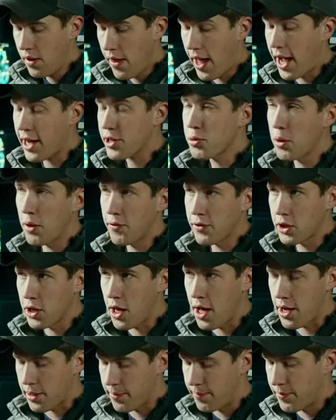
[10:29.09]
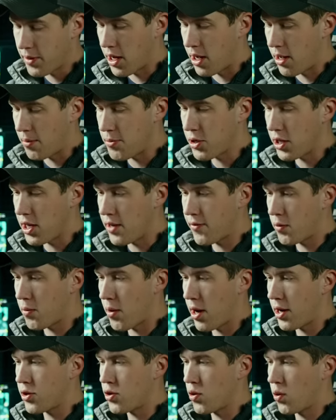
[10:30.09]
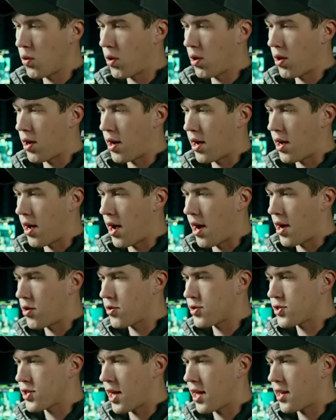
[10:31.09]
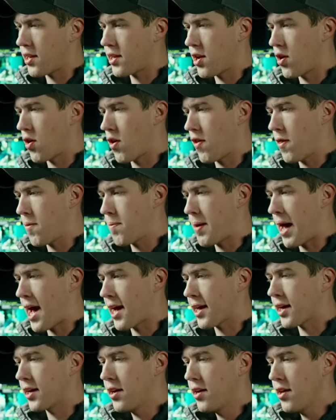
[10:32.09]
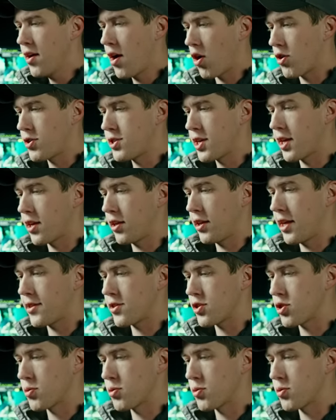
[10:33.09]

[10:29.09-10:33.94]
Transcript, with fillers: at 12 o'clock. Um, you can even run your uh, iron sight here in the back, articulate the